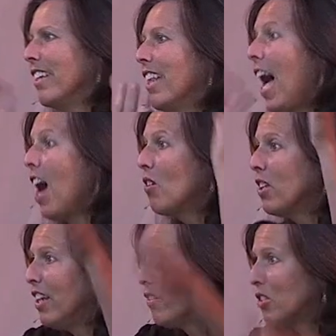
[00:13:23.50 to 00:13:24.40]
loud
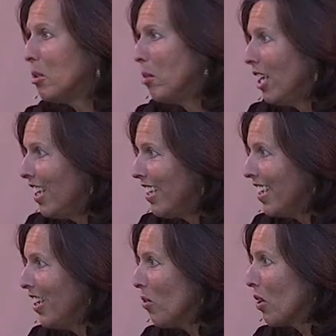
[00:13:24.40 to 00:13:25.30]
enough to be,
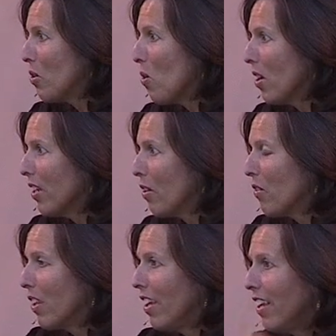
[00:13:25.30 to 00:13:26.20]
you know, recorded
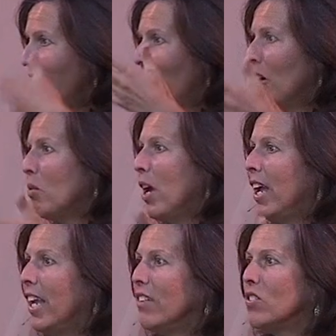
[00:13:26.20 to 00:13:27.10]
over the
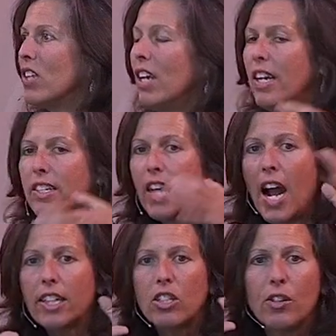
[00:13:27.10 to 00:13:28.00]
airwaves
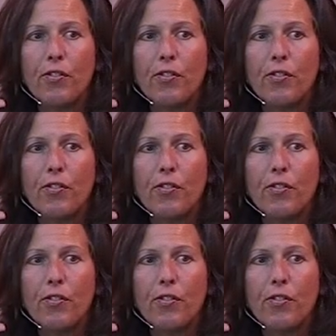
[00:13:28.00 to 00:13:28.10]
Dr.